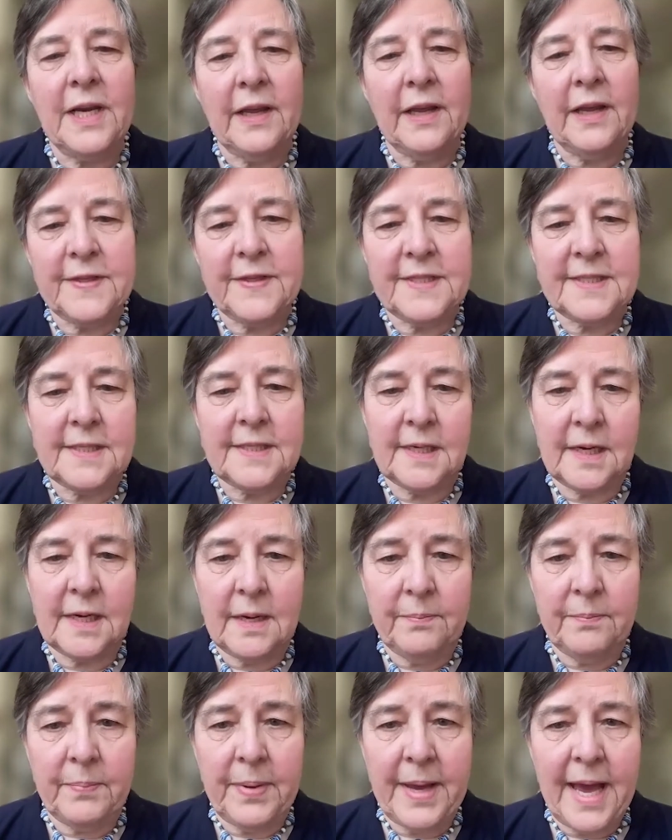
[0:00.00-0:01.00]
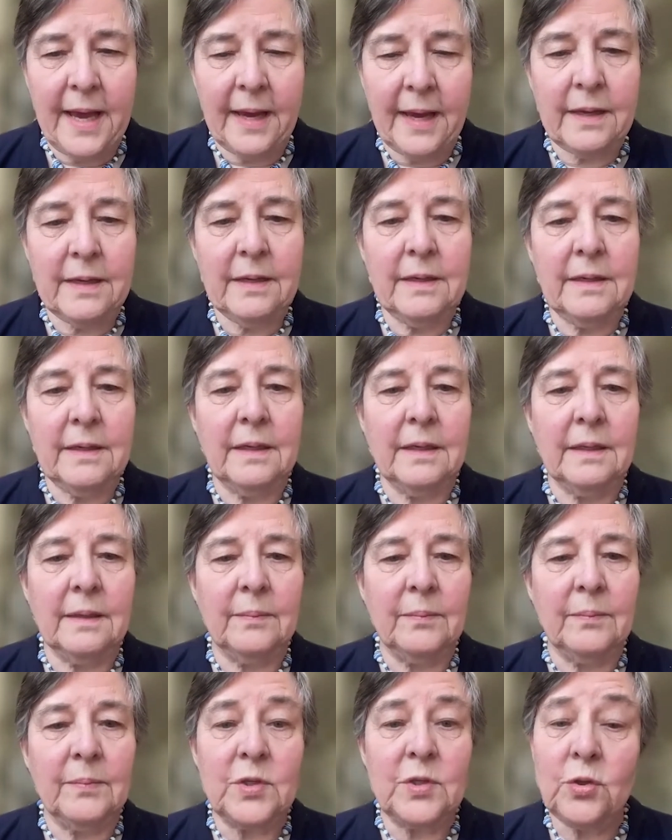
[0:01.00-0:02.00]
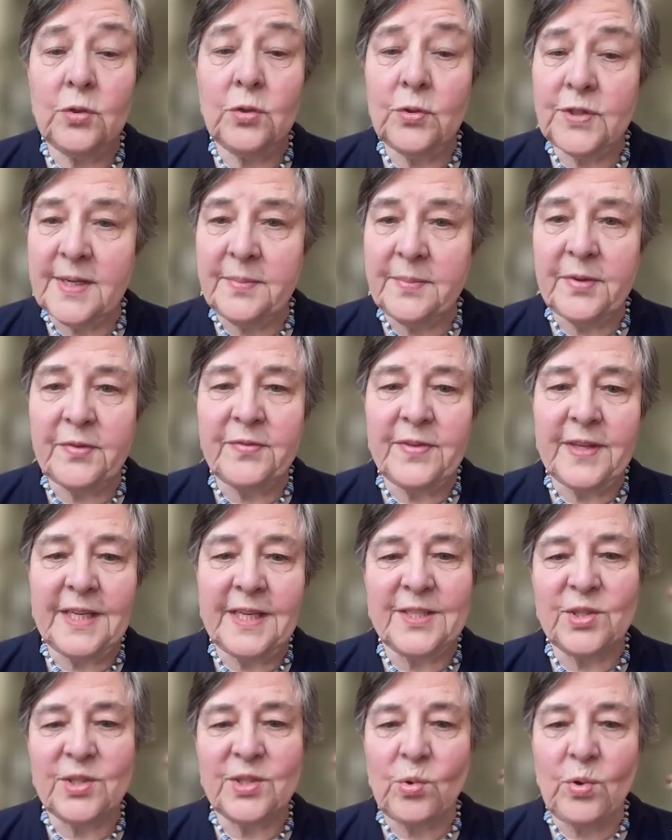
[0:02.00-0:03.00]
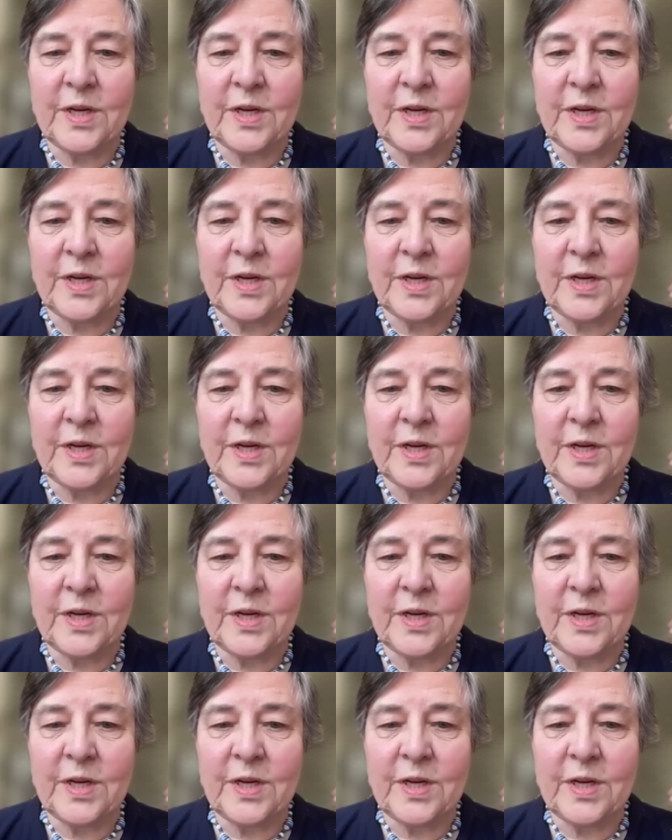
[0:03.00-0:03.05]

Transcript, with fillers: would love us to come back um, to some of these